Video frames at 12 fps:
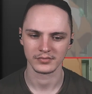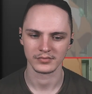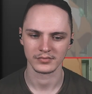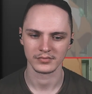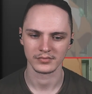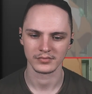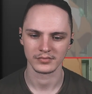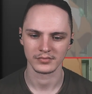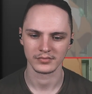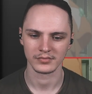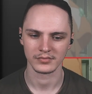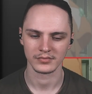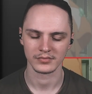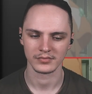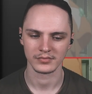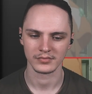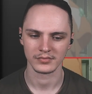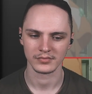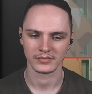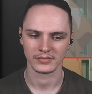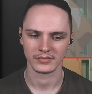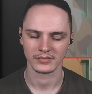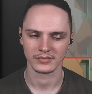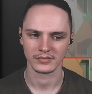
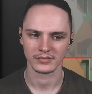No one is speaking in this clip.